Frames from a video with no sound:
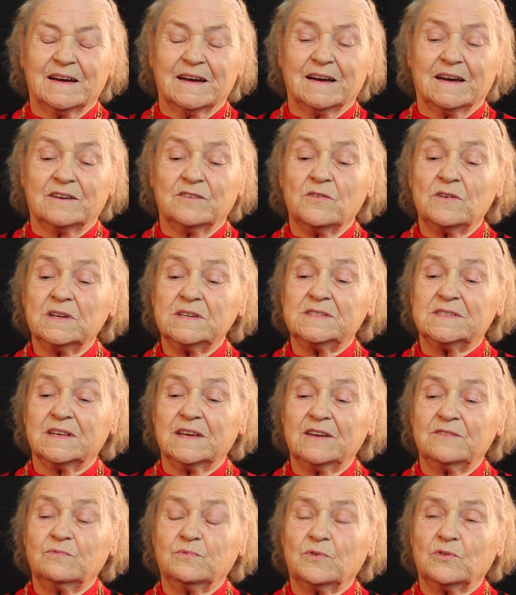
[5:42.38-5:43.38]
And all he
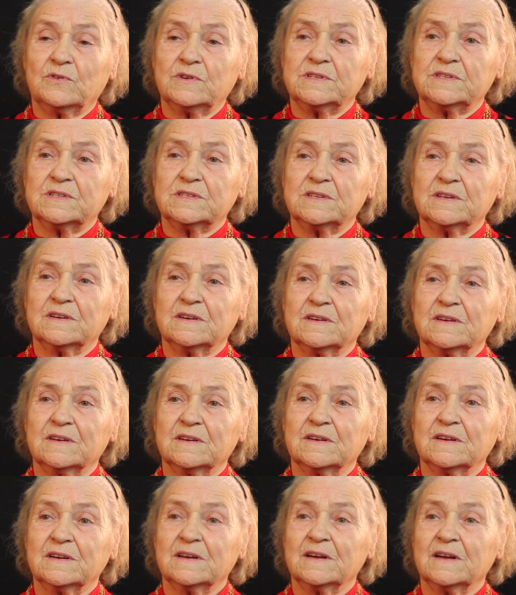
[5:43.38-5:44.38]
said was,
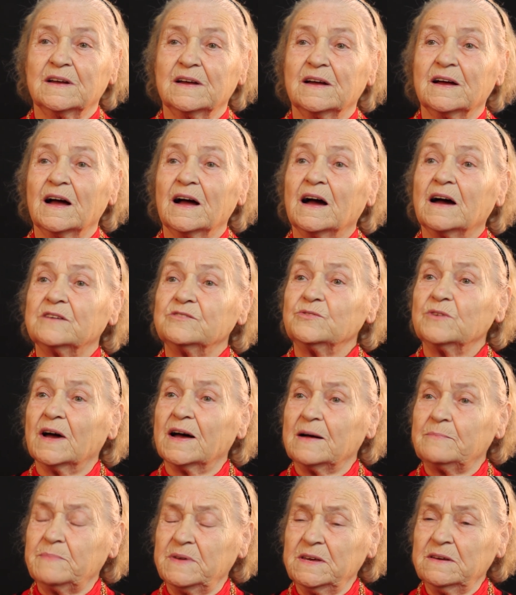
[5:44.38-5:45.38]
are you
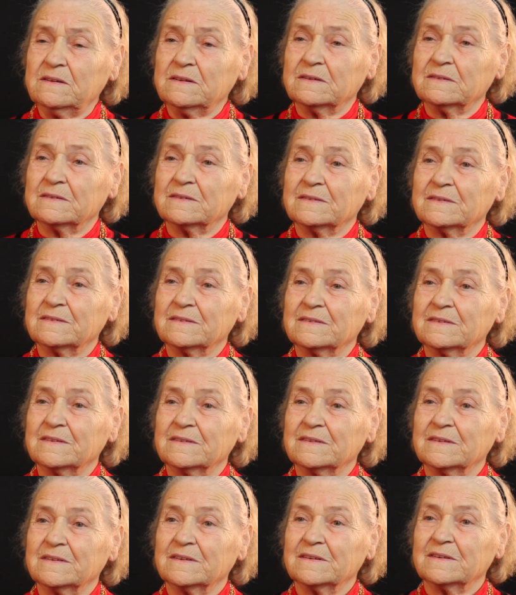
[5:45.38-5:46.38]
happy?
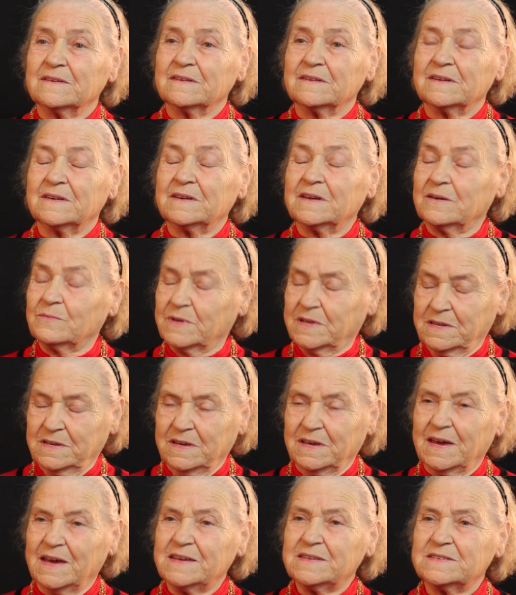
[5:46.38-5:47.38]
And I went,
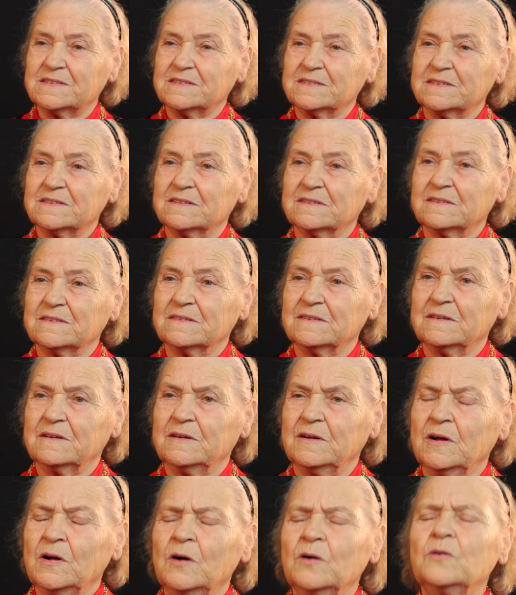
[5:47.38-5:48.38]
yes.
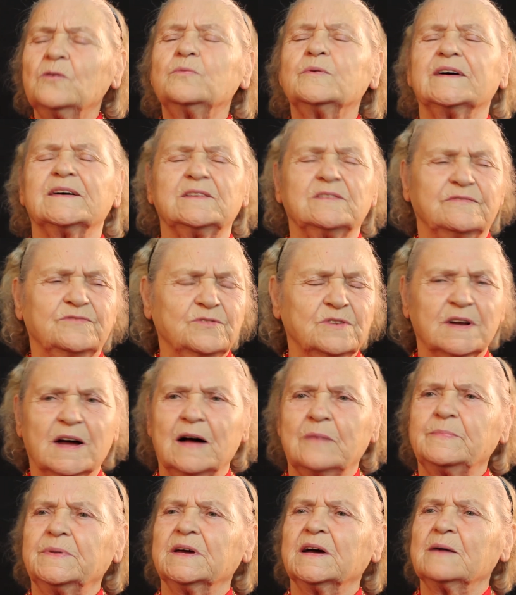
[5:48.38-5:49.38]
Oh well, if you're
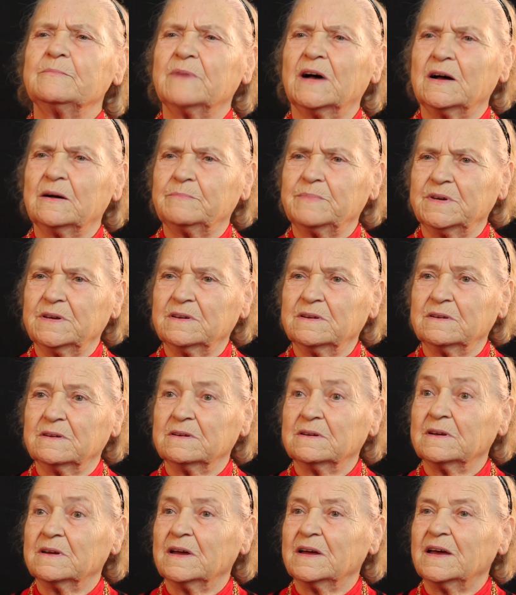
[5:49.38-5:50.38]
happy, I'm happy.
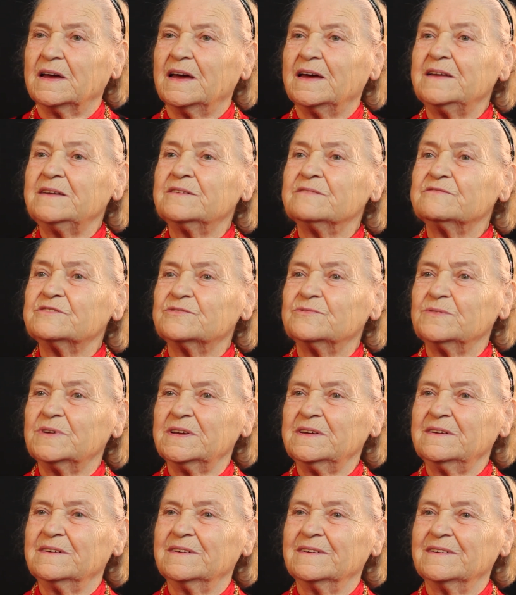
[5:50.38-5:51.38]
End of story.
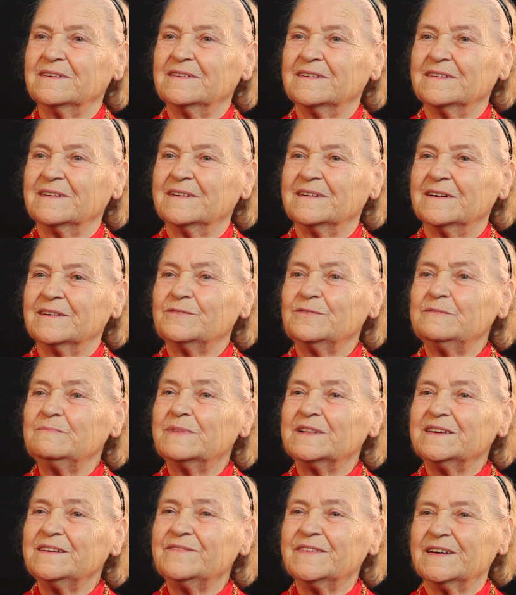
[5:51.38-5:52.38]
I couldn't
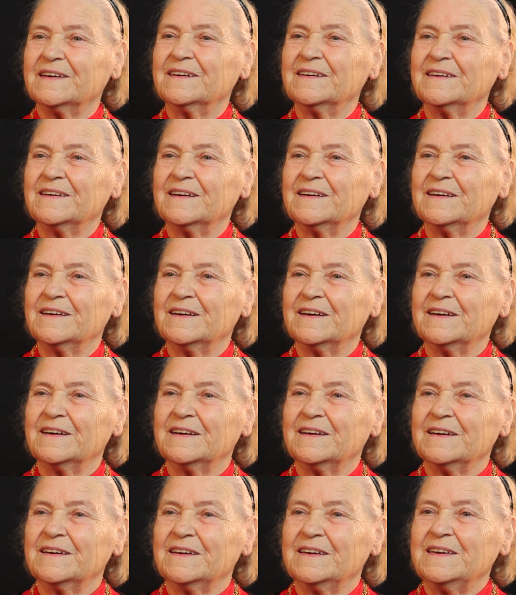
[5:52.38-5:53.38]
believe it.
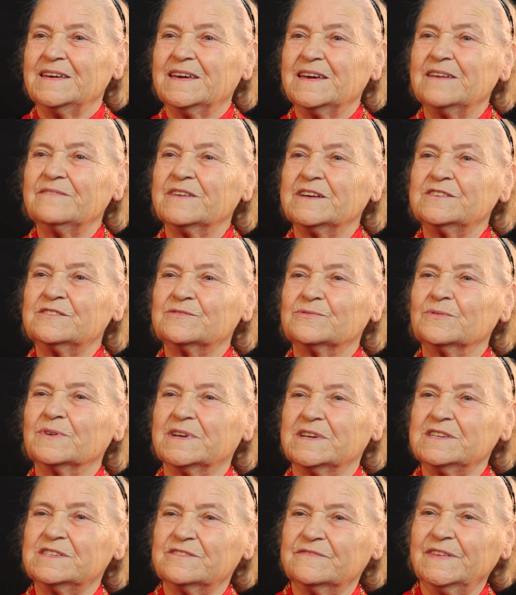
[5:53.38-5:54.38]
He gave in so
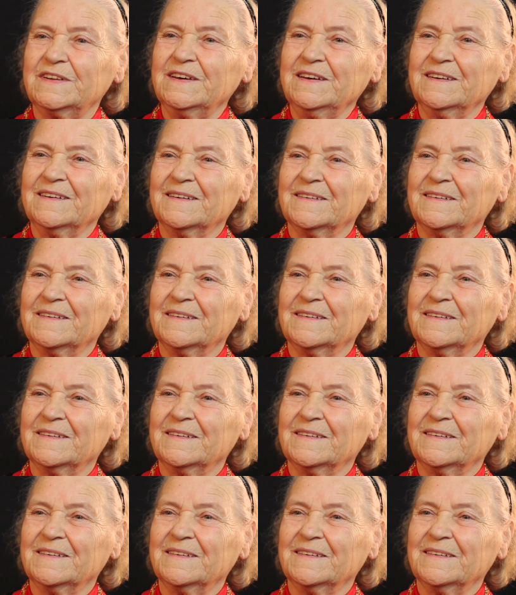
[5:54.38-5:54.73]
gracefully.